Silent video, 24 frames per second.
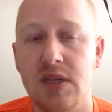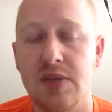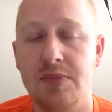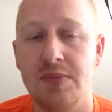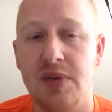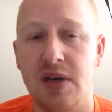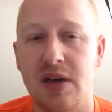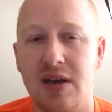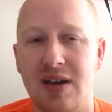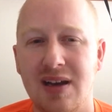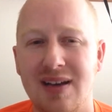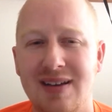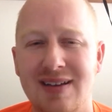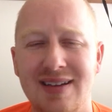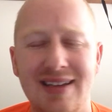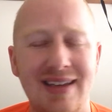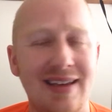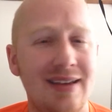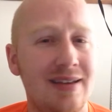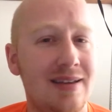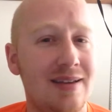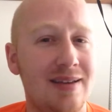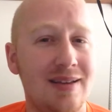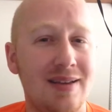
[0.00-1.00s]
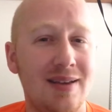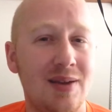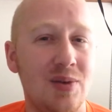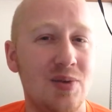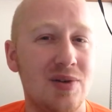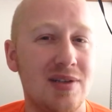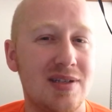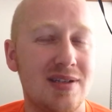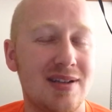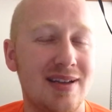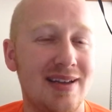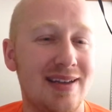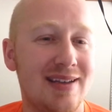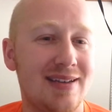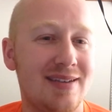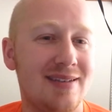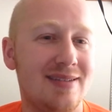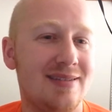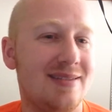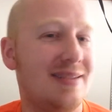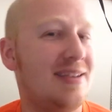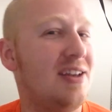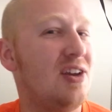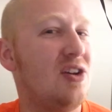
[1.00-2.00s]
But he was like,
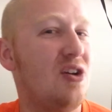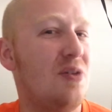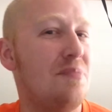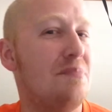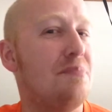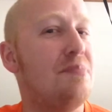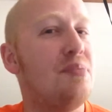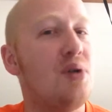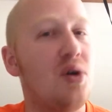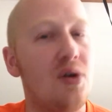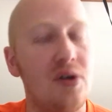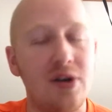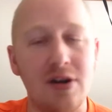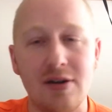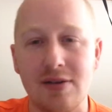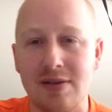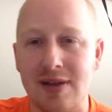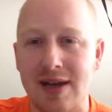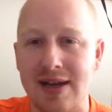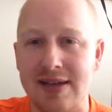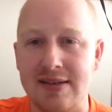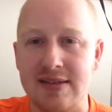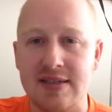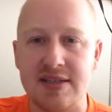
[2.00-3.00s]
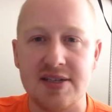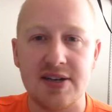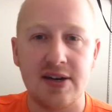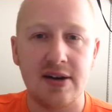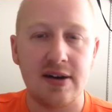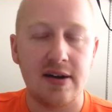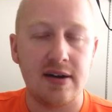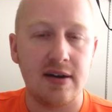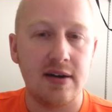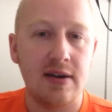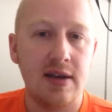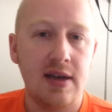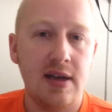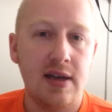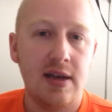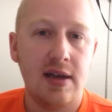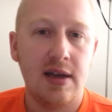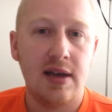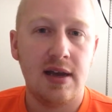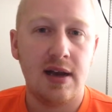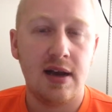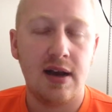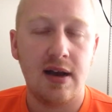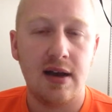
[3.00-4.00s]
borderline starter,
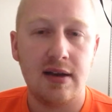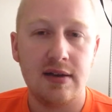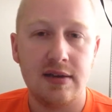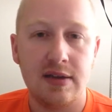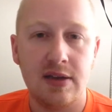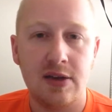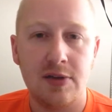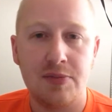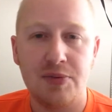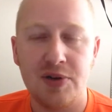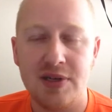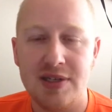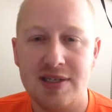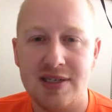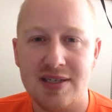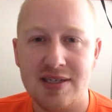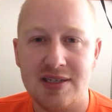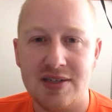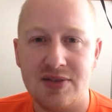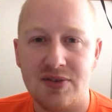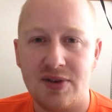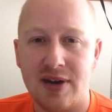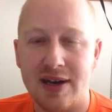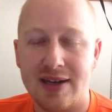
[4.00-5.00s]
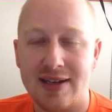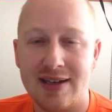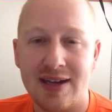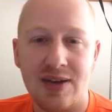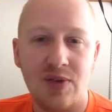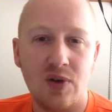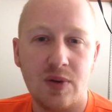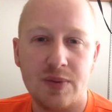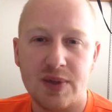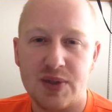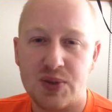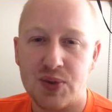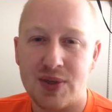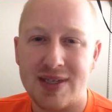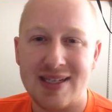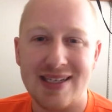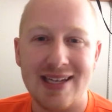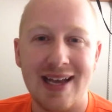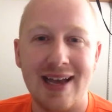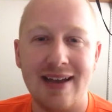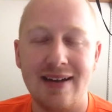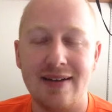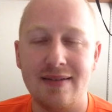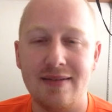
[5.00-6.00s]
preseason ranked anywhere between
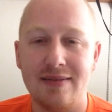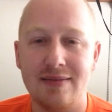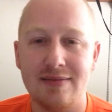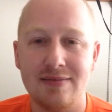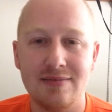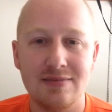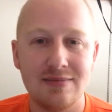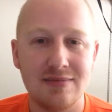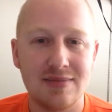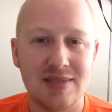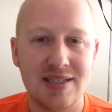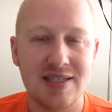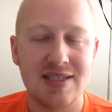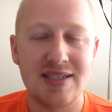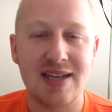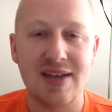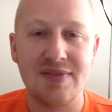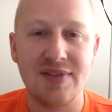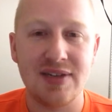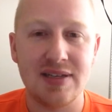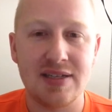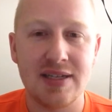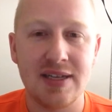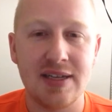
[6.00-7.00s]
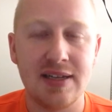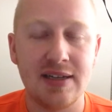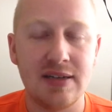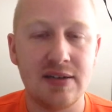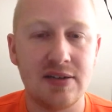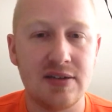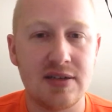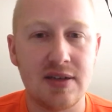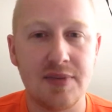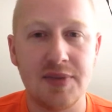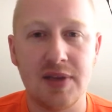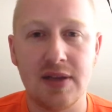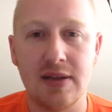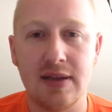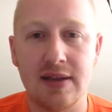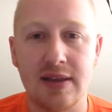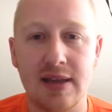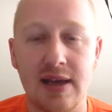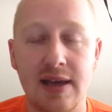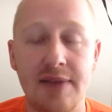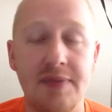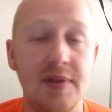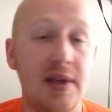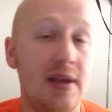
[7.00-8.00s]
10 and 17 or something like
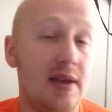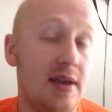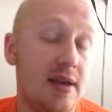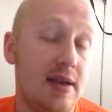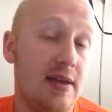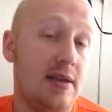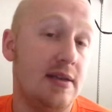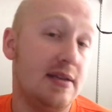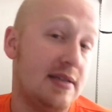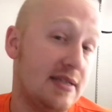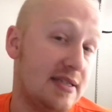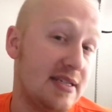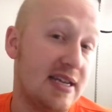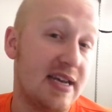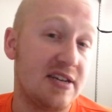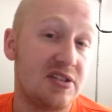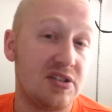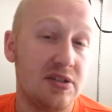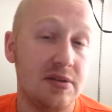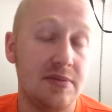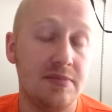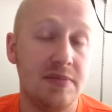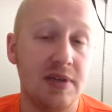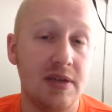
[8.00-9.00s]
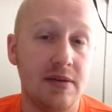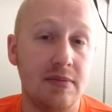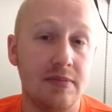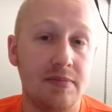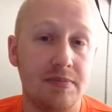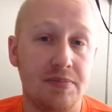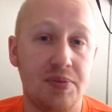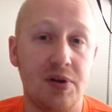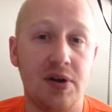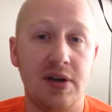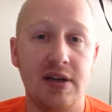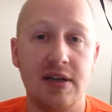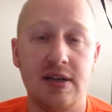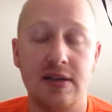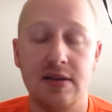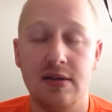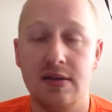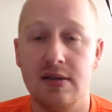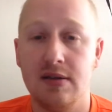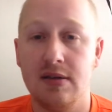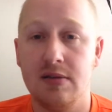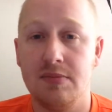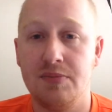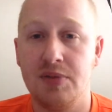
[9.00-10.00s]
that. And has actually been pretty
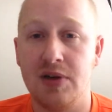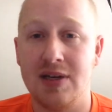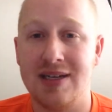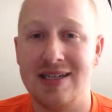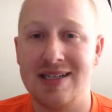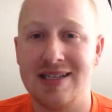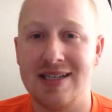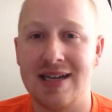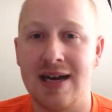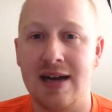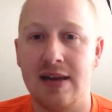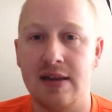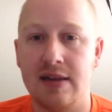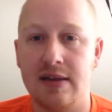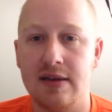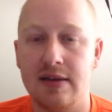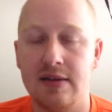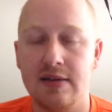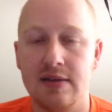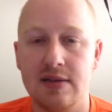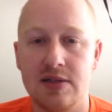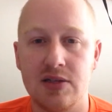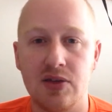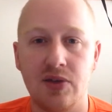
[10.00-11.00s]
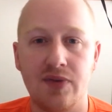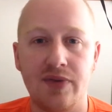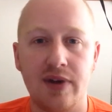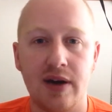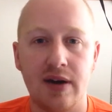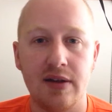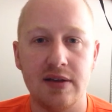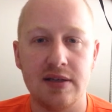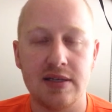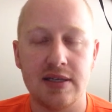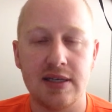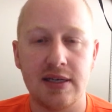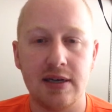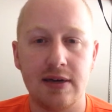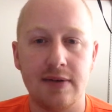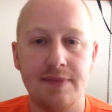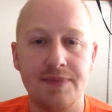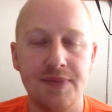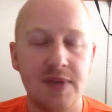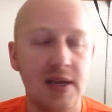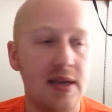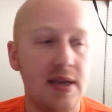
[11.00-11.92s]
solid so far this year.